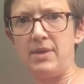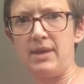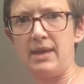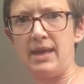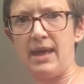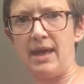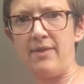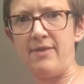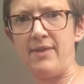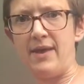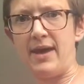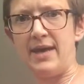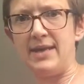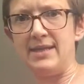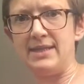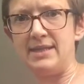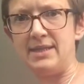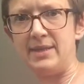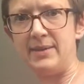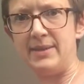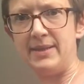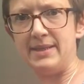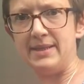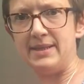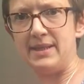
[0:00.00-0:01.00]
get that
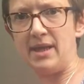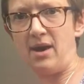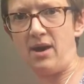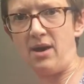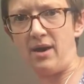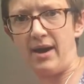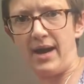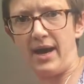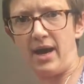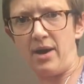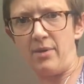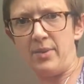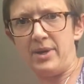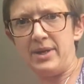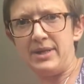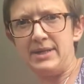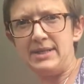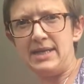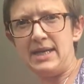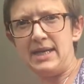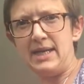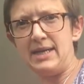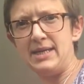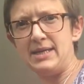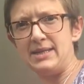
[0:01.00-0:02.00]
so it's the height I
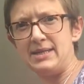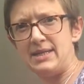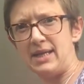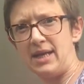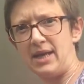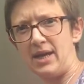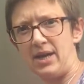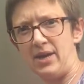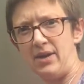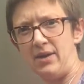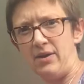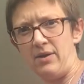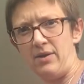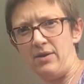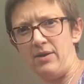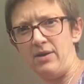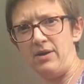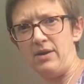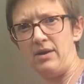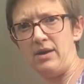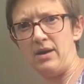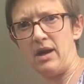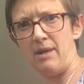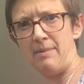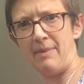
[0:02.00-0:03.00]
want it, so
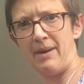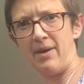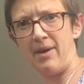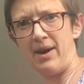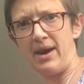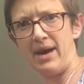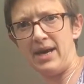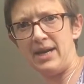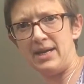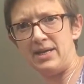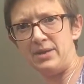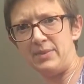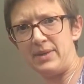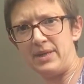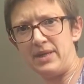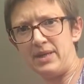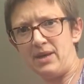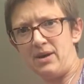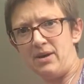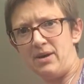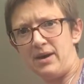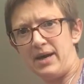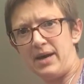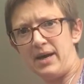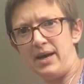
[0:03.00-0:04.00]
about a hand width
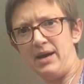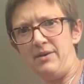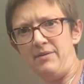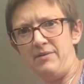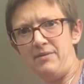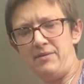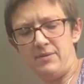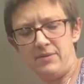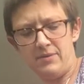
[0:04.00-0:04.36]
higher,